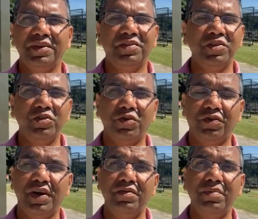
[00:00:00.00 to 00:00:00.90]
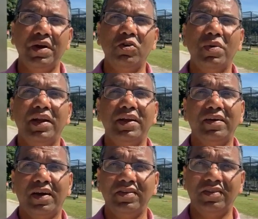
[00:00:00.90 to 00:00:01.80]
This is your friend Vimal Kumar in
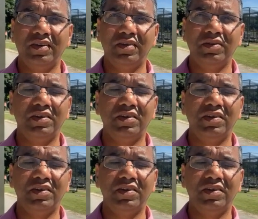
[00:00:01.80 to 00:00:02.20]
Christchurch.